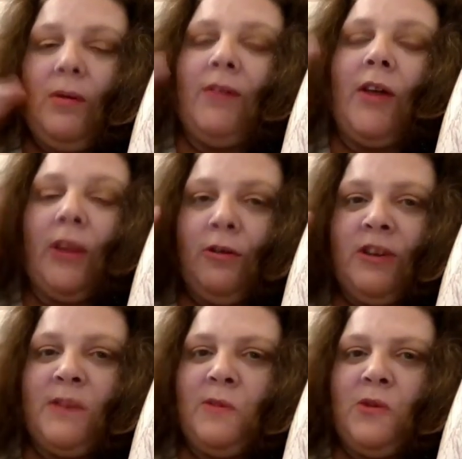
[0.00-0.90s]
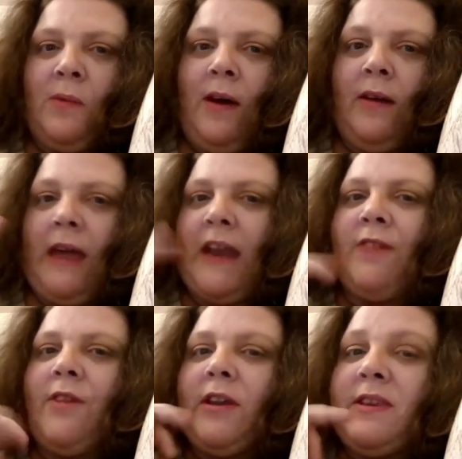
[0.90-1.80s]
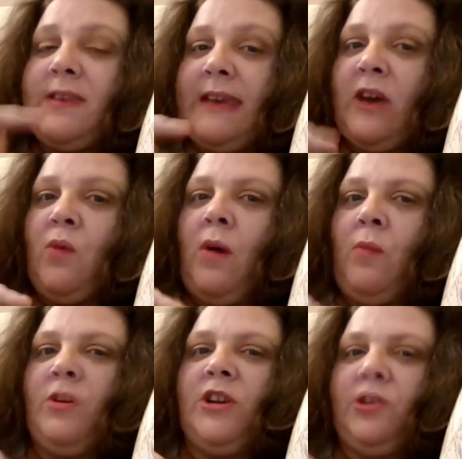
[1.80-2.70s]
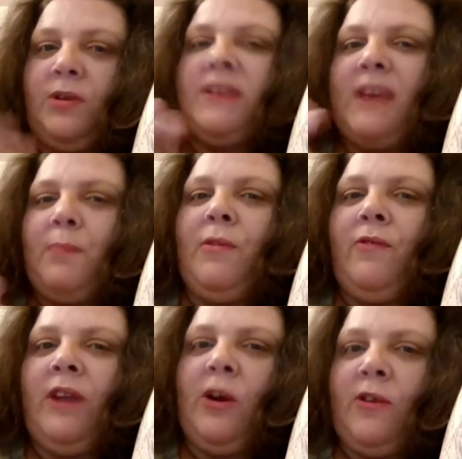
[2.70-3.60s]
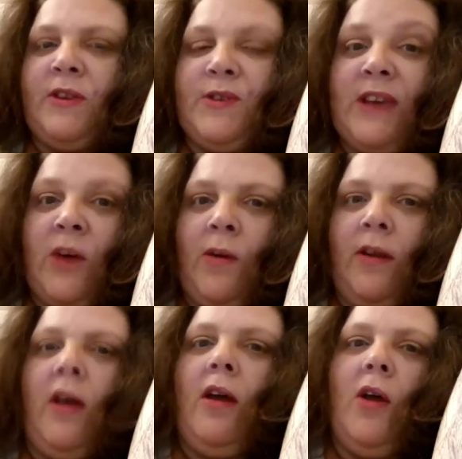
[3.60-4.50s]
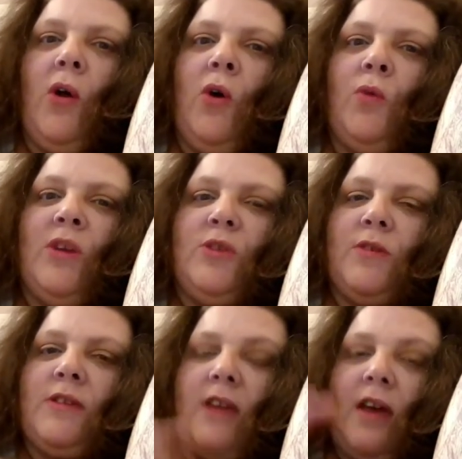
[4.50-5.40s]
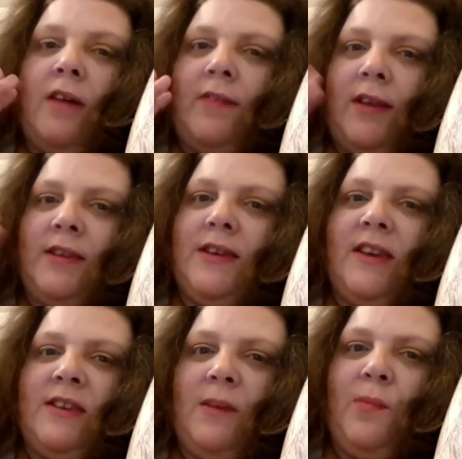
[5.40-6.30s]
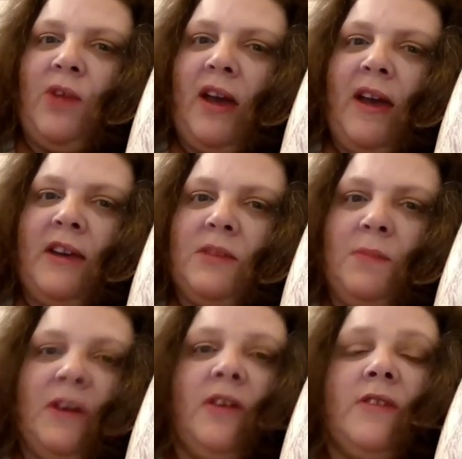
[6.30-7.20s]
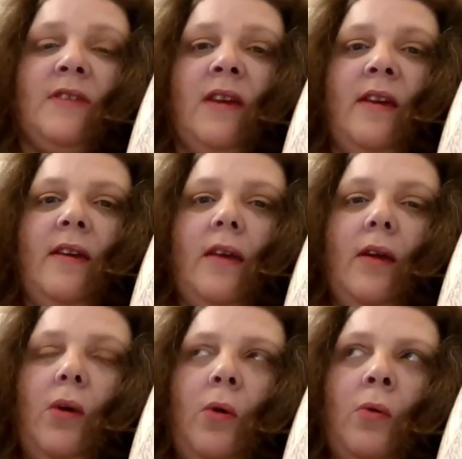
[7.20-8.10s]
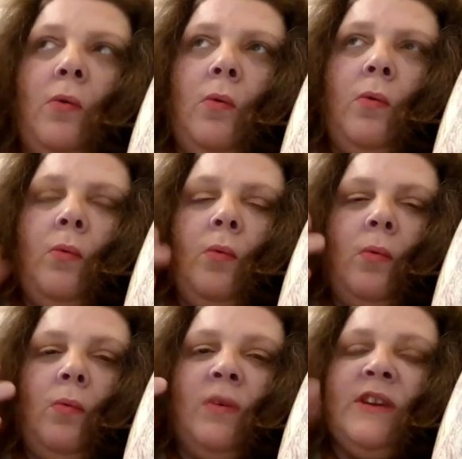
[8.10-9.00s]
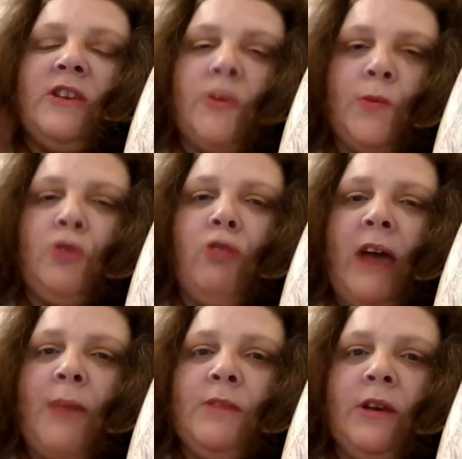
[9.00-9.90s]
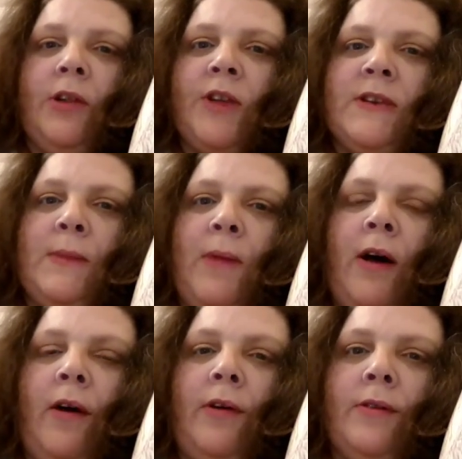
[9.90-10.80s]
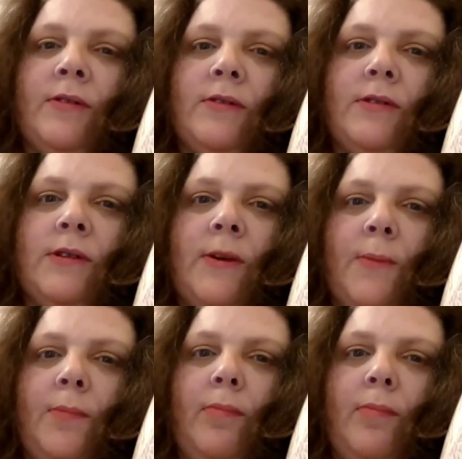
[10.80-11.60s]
I've got the Christmas one, and I've got a sale one, which I'll do a separate video on the sale one, which was a fantastic price, because when you subscribe to Glossy Box,